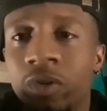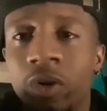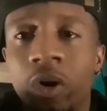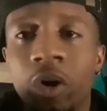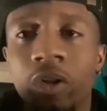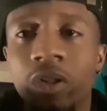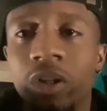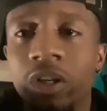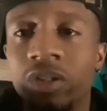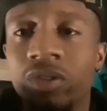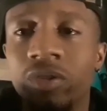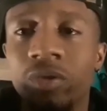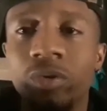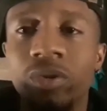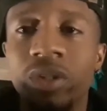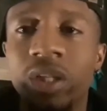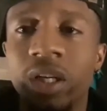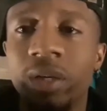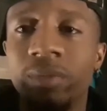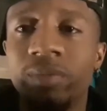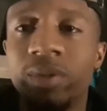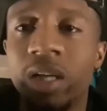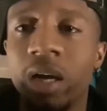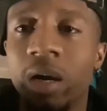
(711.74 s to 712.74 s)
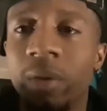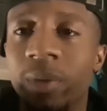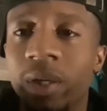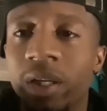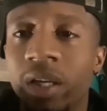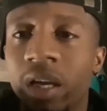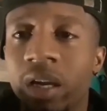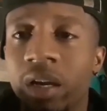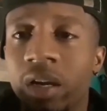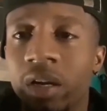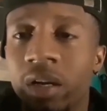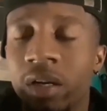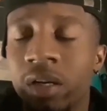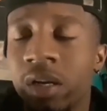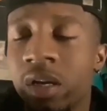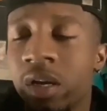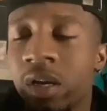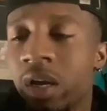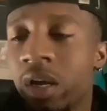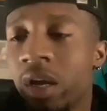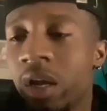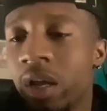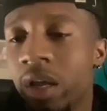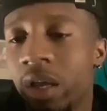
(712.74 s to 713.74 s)
all these new teams coming
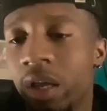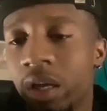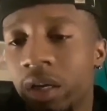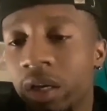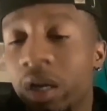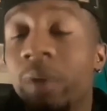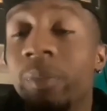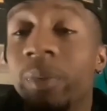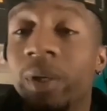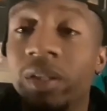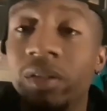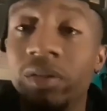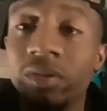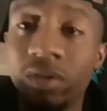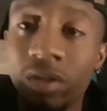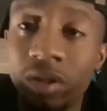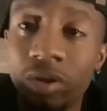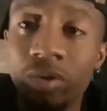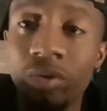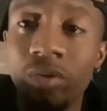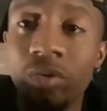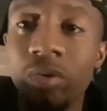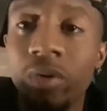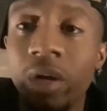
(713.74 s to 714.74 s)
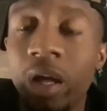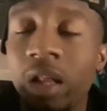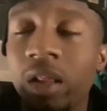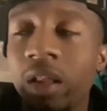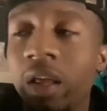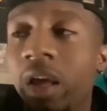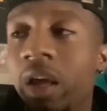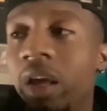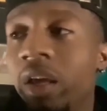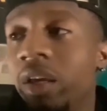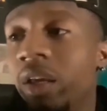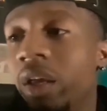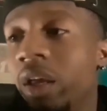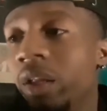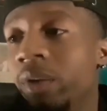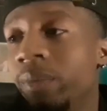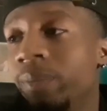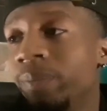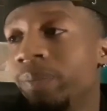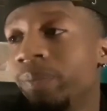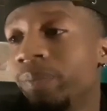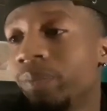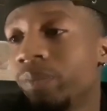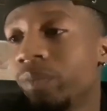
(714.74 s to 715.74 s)
to LA
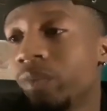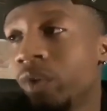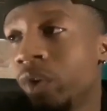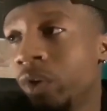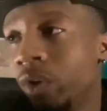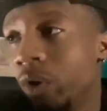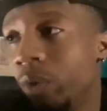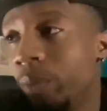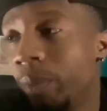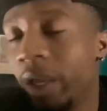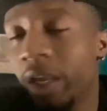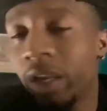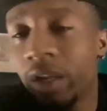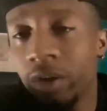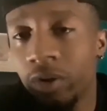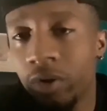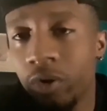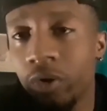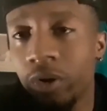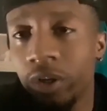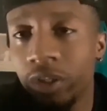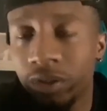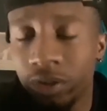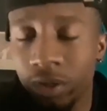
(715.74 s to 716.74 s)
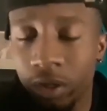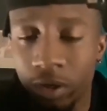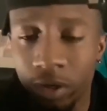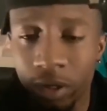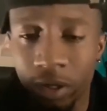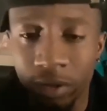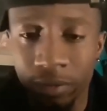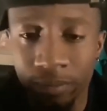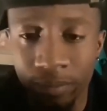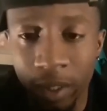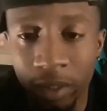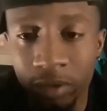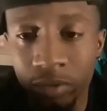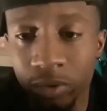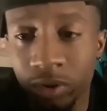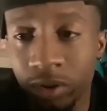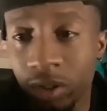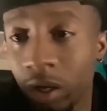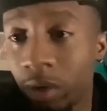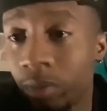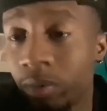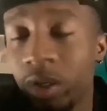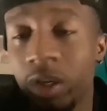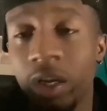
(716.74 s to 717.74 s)
and, making noise. So that's
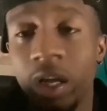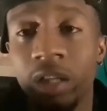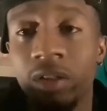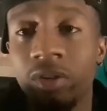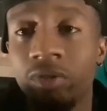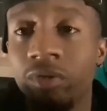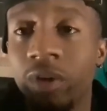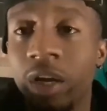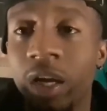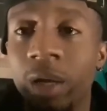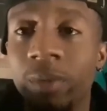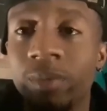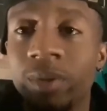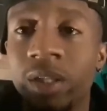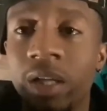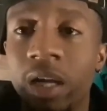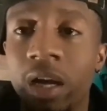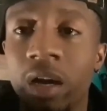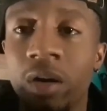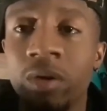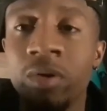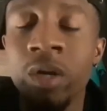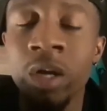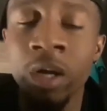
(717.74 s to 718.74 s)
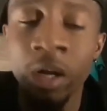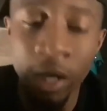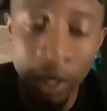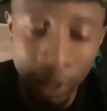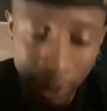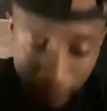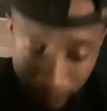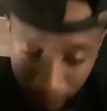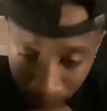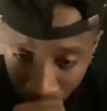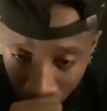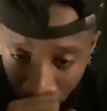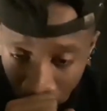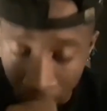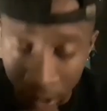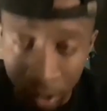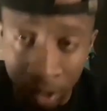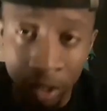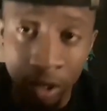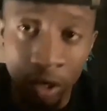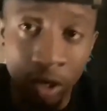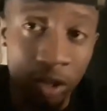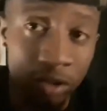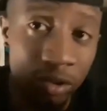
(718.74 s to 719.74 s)
what's up. You got the Rams now
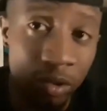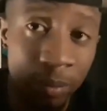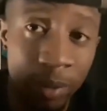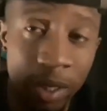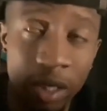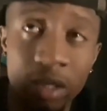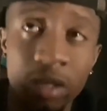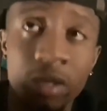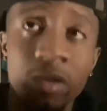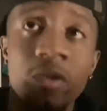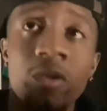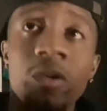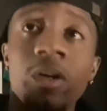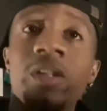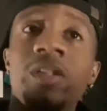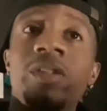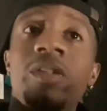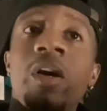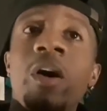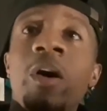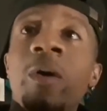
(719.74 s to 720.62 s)
also making noise.